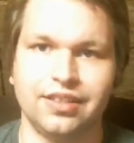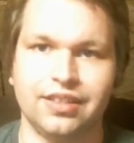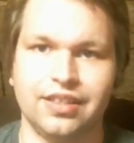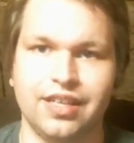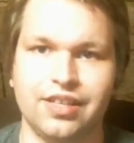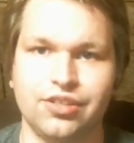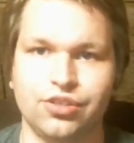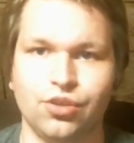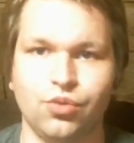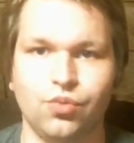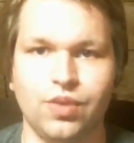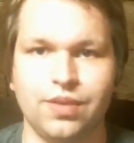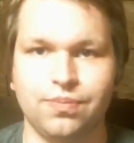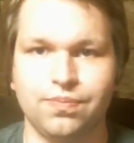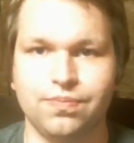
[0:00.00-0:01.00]
And so
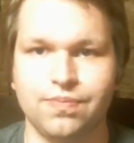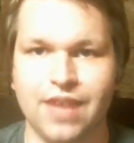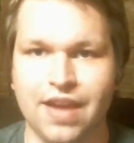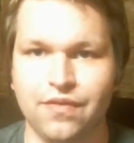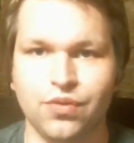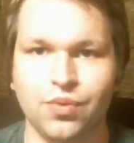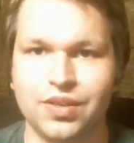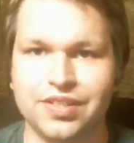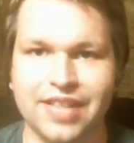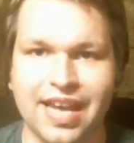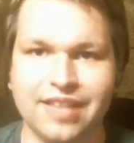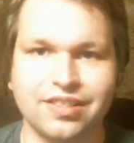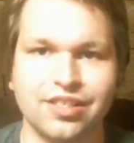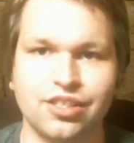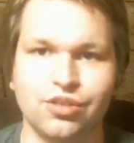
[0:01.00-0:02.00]
when everyone's
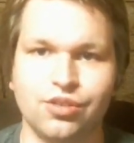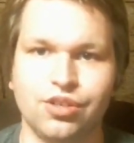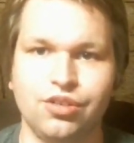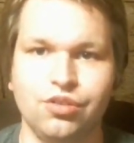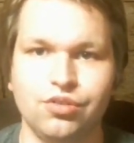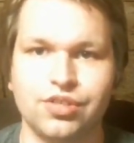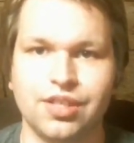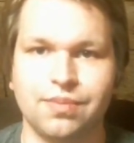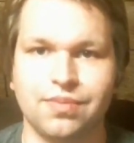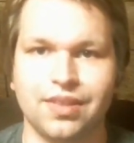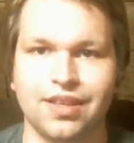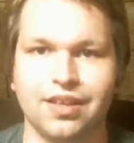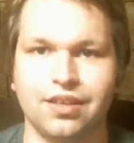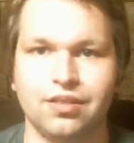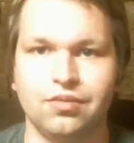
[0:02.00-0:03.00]
asking you to do
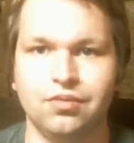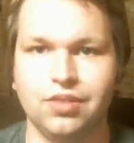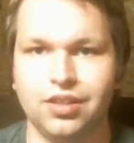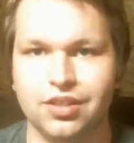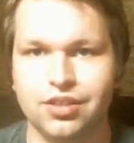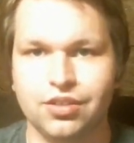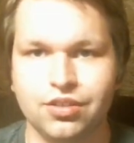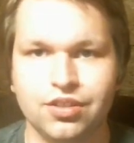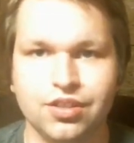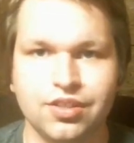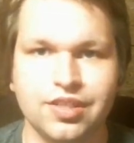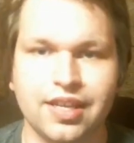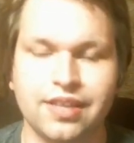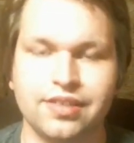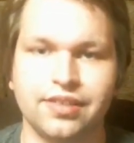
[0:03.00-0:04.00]
something, well, you
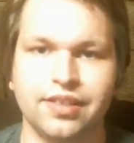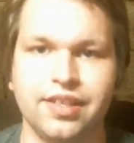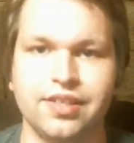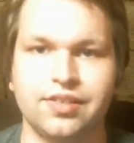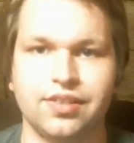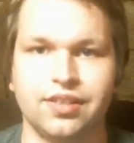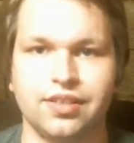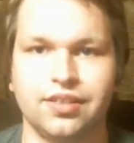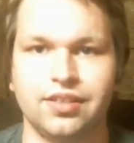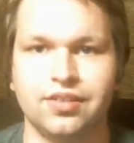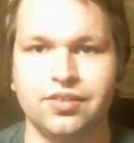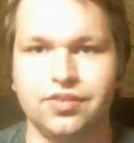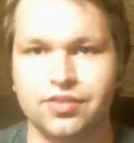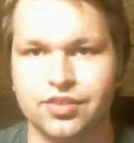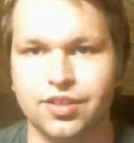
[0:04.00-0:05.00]
tend to listen.
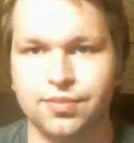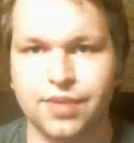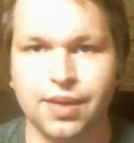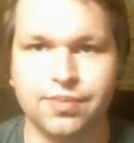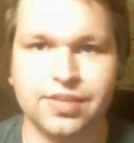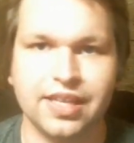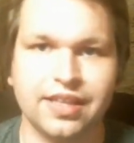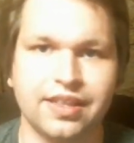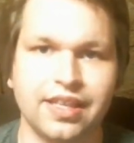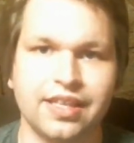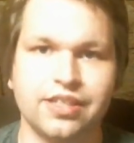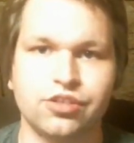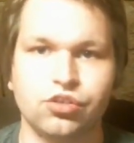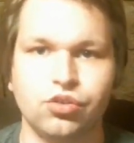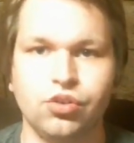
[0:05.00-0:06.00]
And sometimes that thing
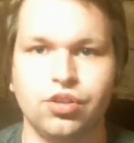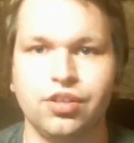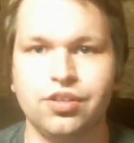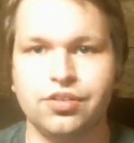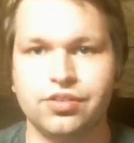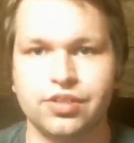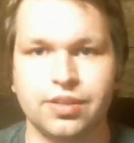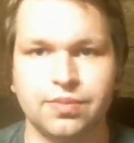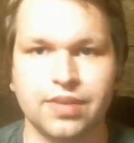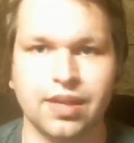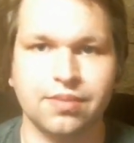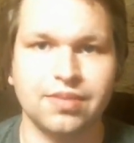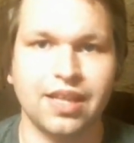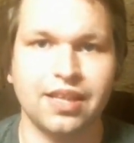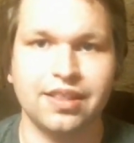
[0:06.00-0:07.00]
is good and
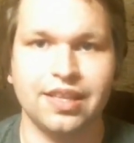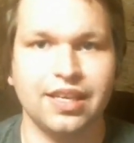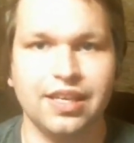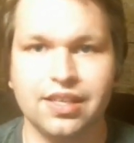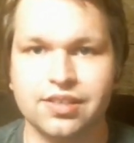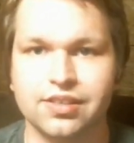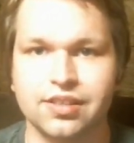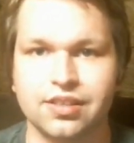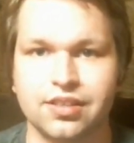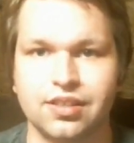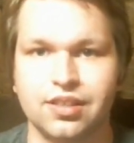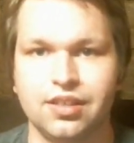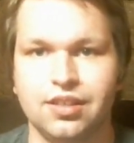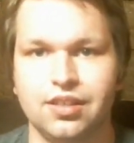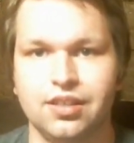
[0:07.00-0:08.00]
sometimes that thing isn't.
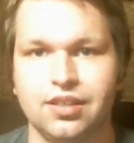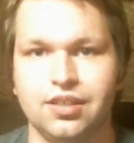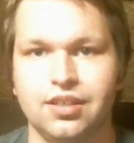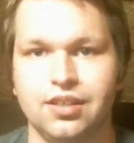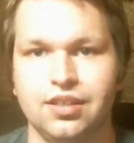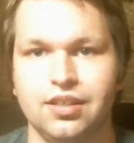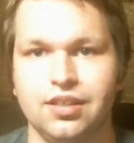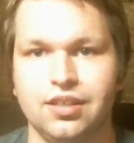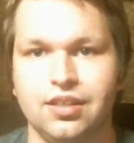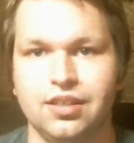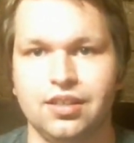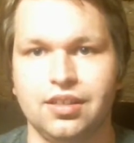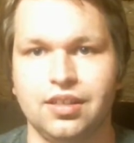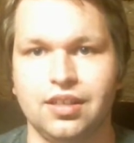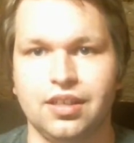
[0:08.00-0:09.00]

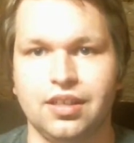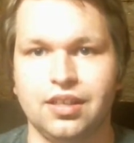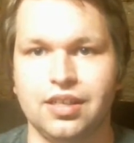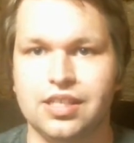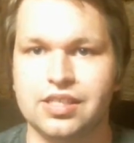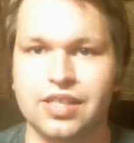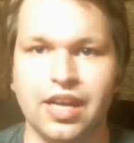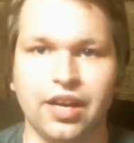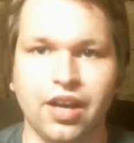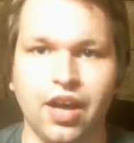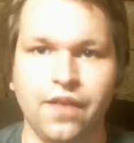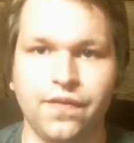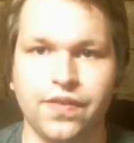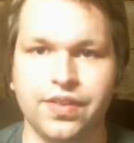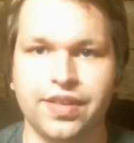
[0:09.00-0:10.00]
And it's not
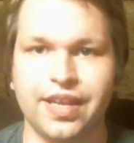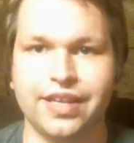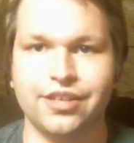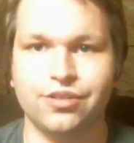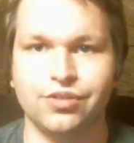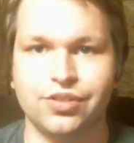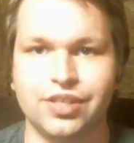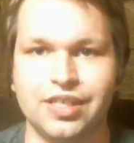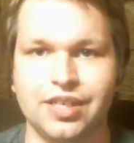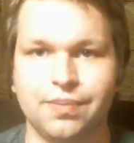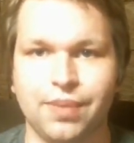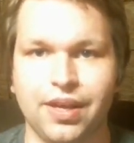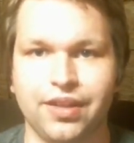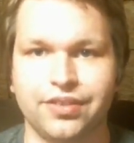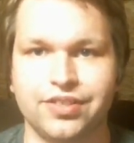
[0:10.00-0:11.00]
often that you see a
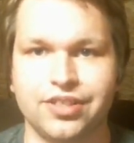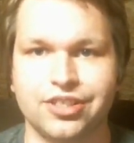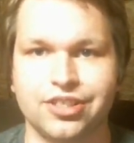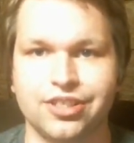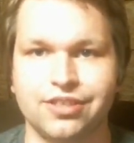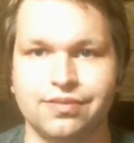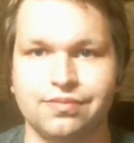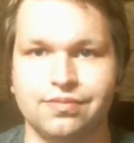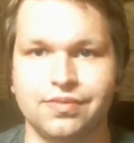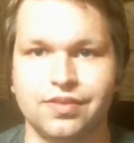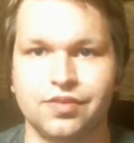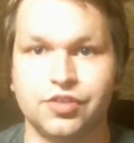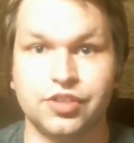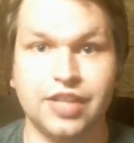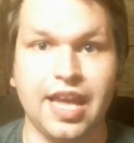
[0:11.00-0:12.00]
politician
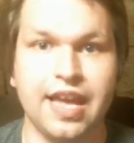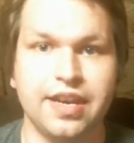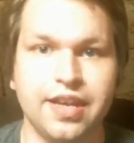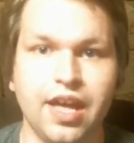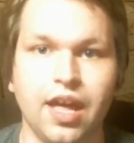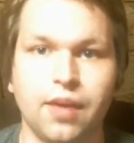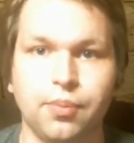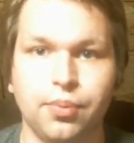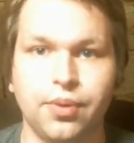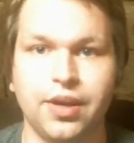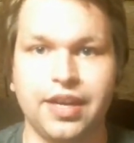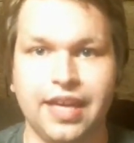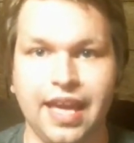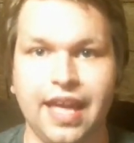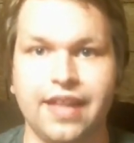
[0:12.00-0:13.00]
stand up
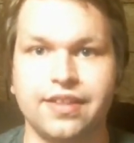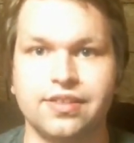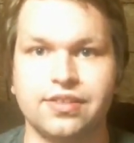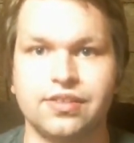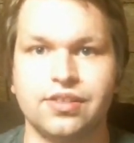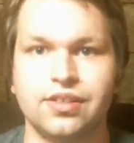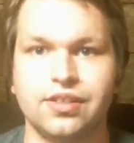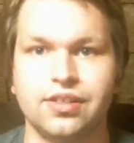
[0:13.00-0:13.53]
against